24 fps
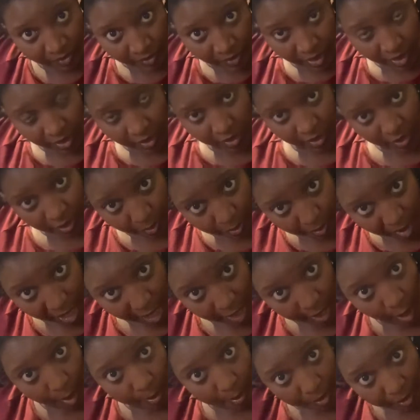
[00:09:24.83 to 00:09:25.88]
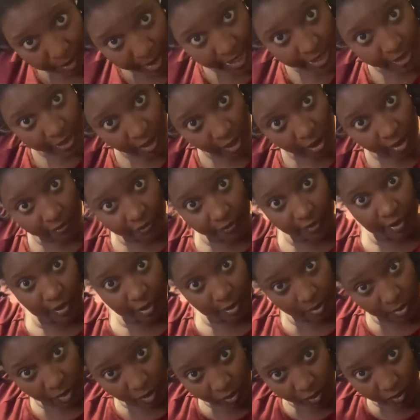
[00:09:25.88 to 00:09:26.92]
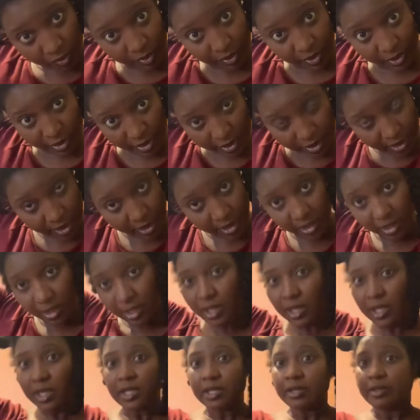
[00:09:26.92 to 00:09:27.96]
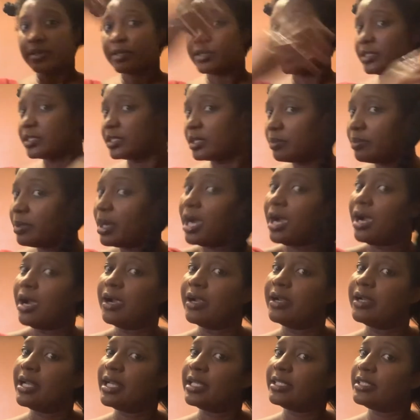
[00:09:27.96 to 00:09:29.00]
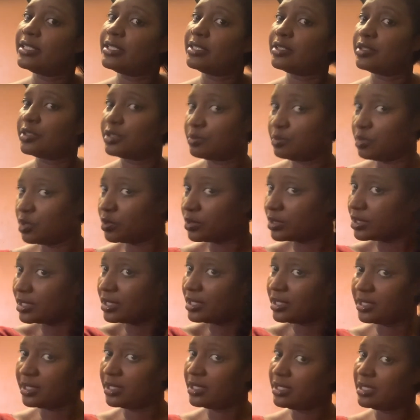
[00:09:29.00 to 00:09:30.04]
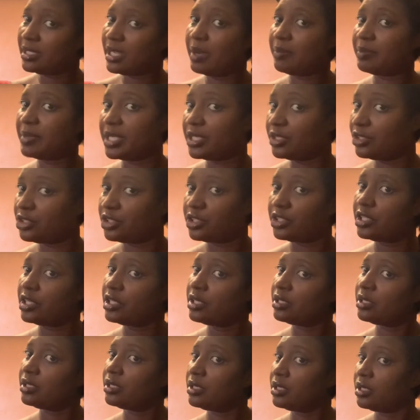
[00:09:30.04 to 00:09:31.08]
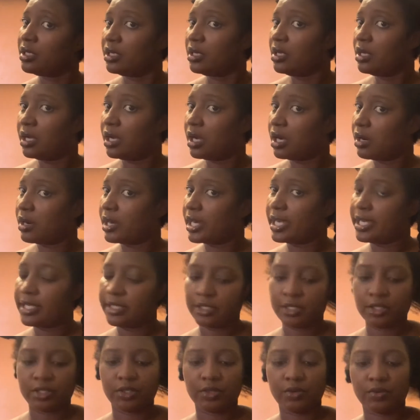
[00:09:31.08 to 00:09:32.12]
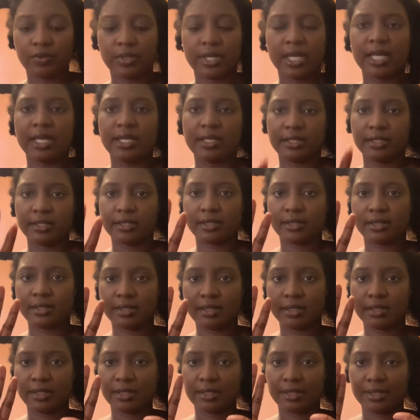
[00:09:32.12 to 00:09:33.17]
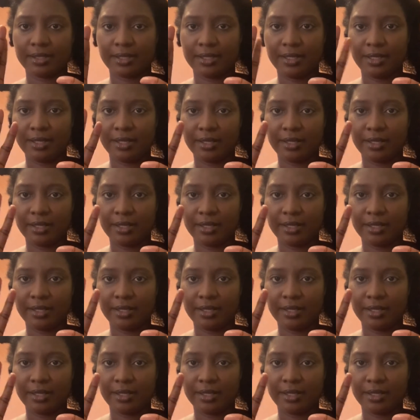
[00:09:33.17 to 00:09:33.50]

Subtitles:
It's the part that breaks off the most. It's the part that is most damaged. All right, so nice. See,